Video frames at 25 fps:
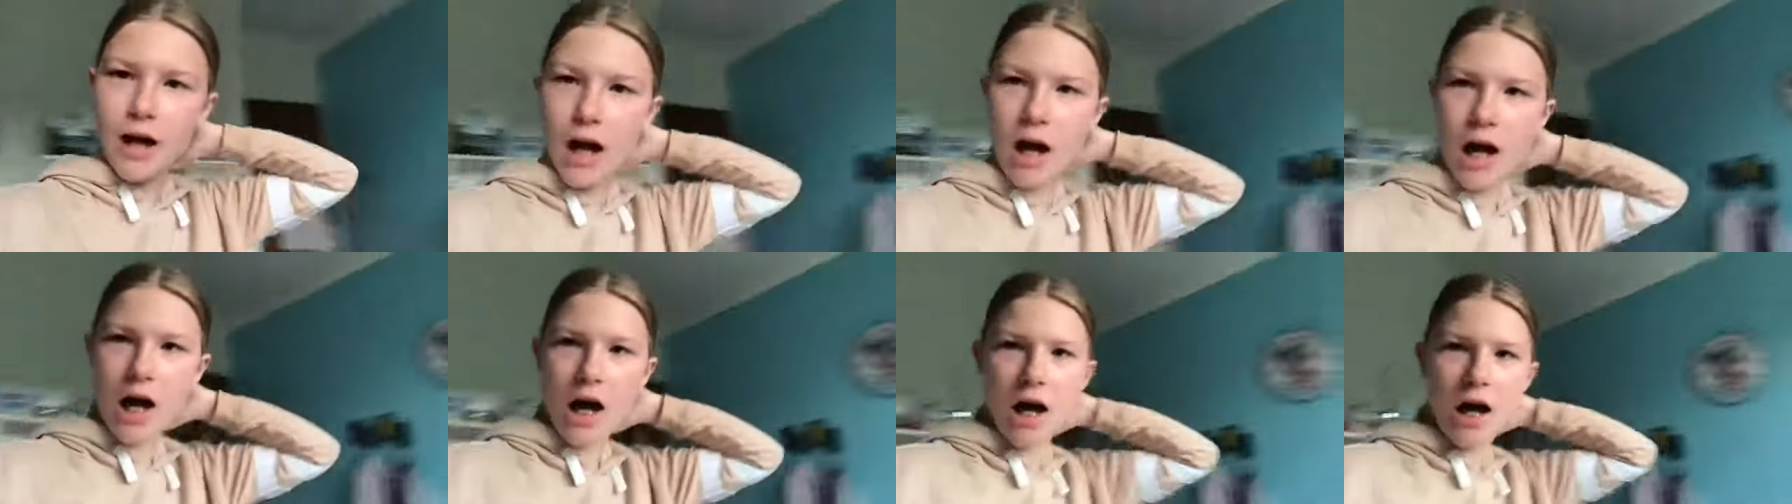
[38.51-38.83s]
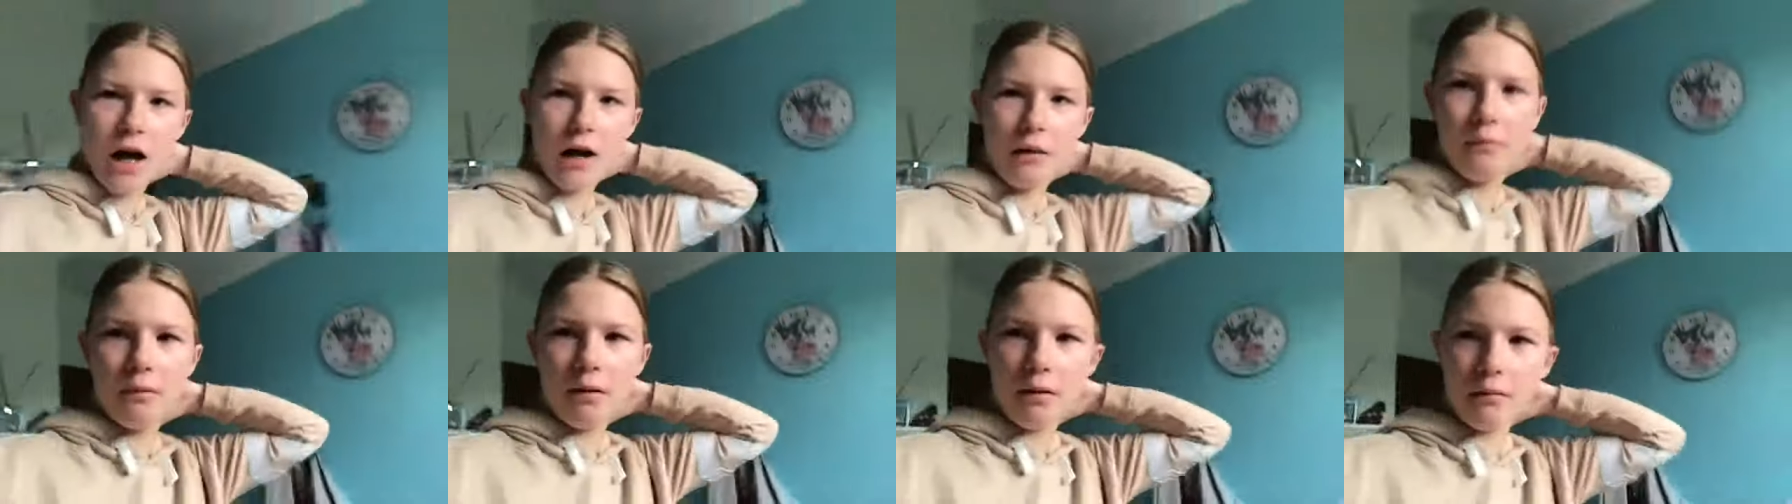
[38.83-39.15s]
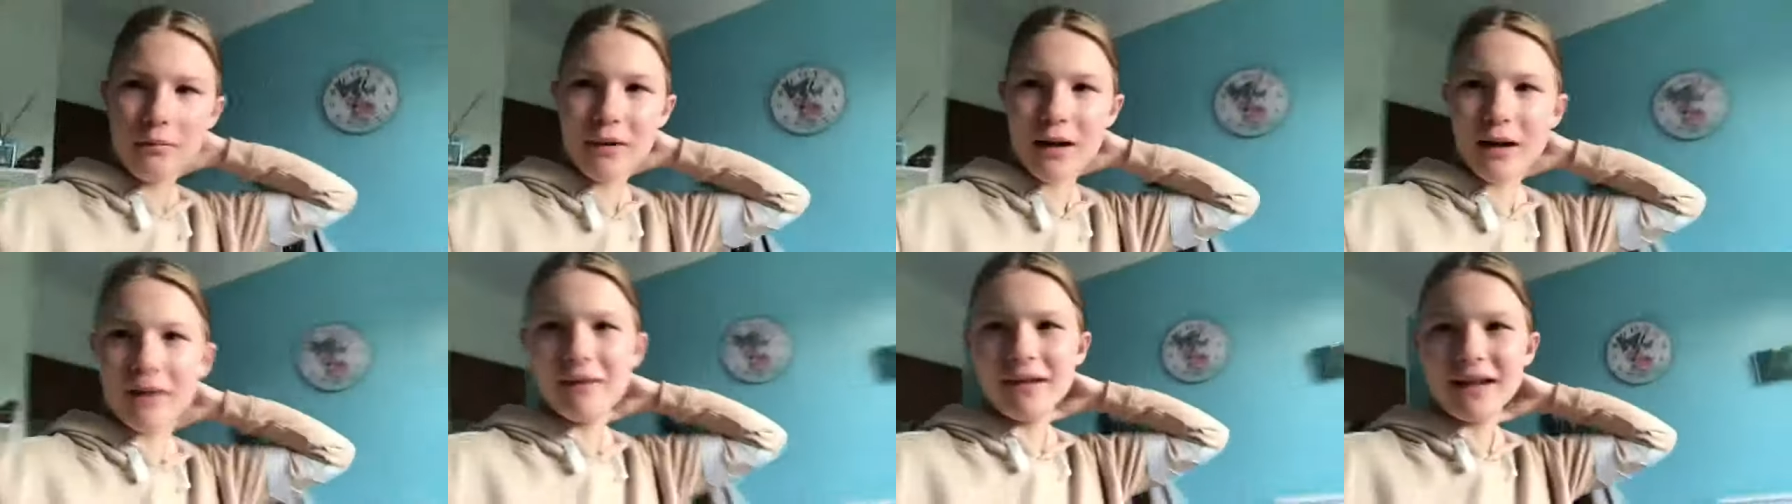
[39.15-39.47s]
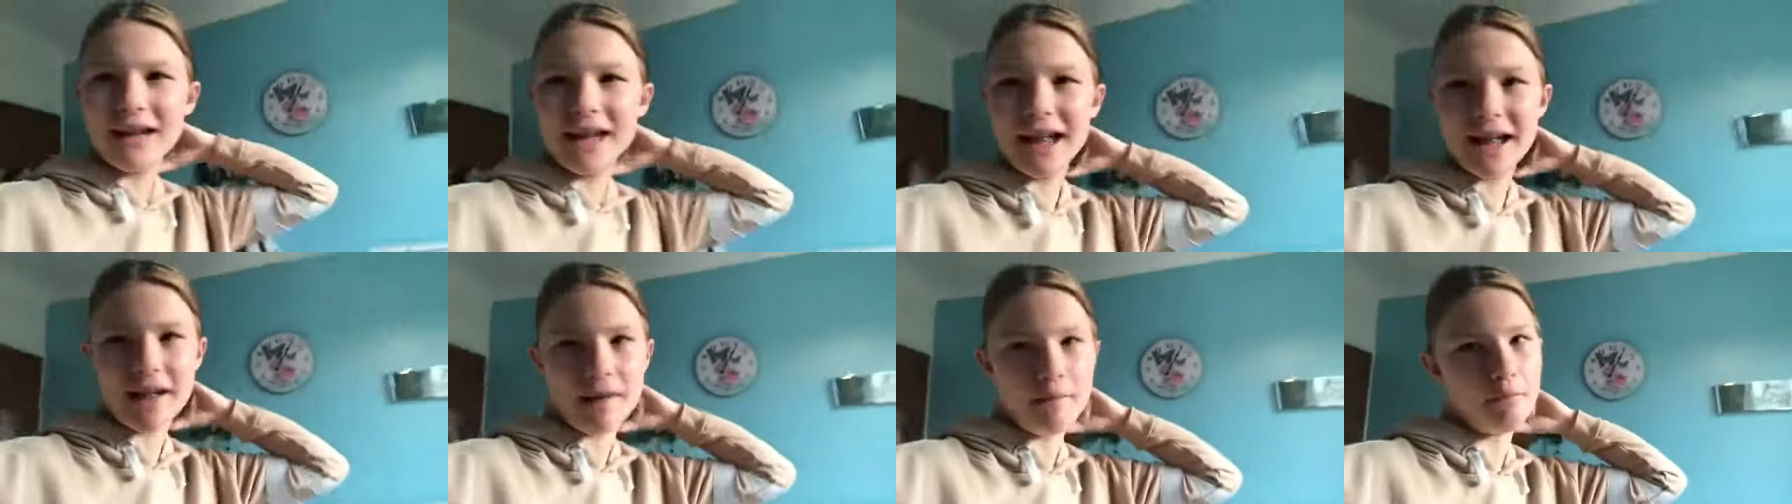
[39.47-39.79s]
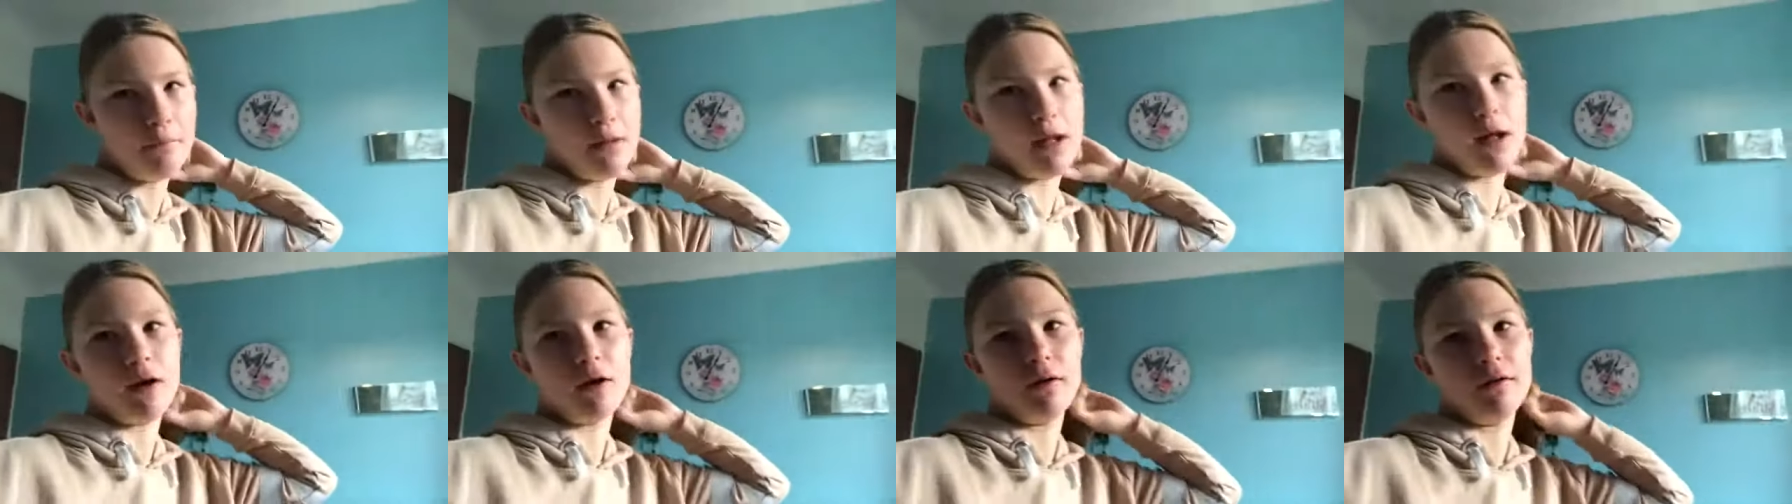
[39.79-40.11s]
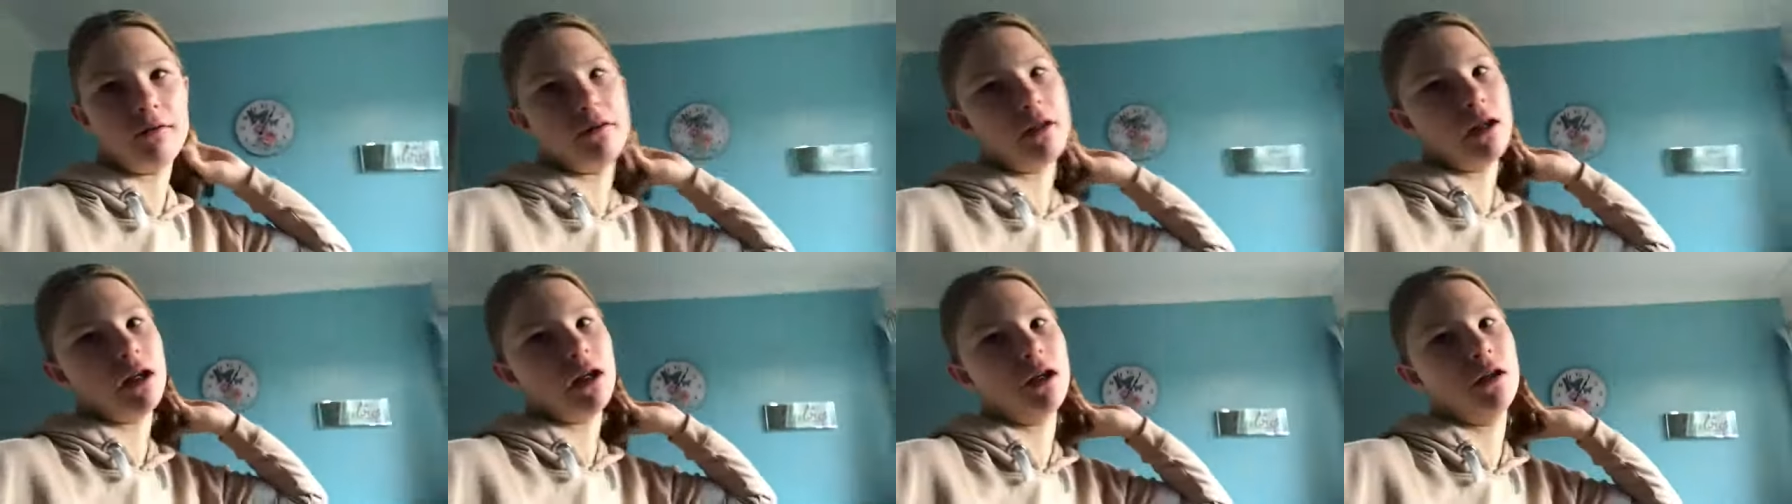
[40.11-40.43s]
um, I'm currently in my half
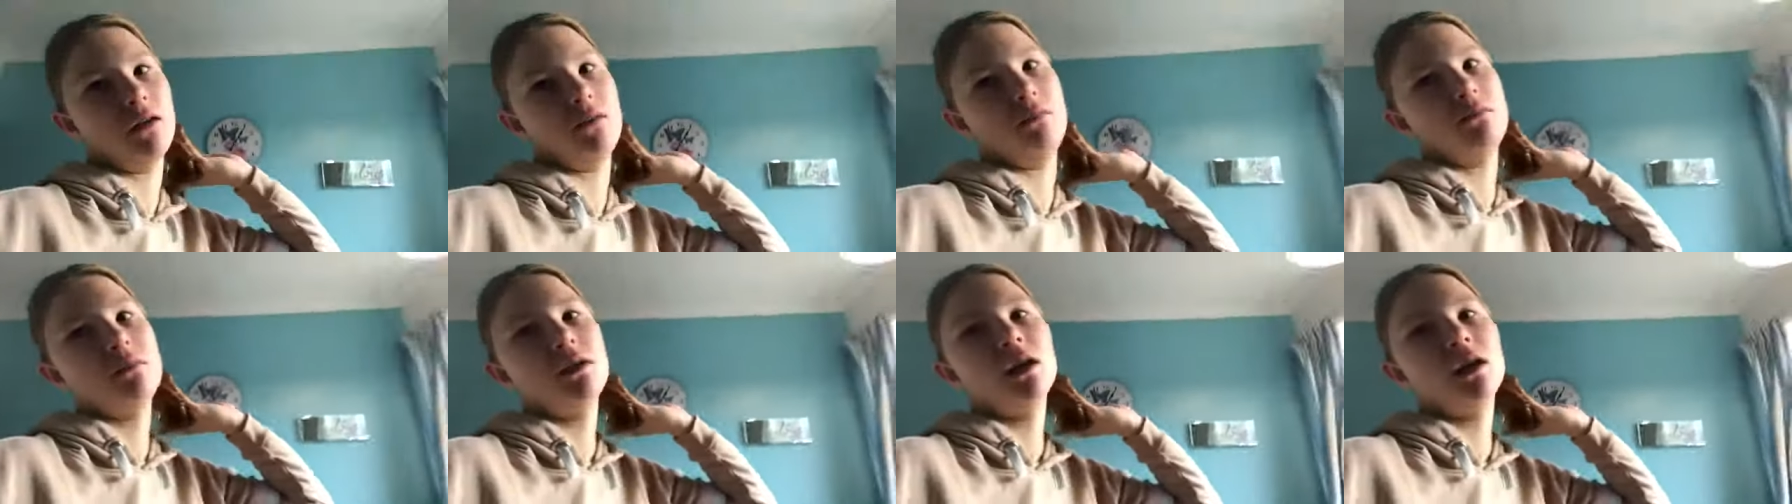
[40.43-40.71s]
term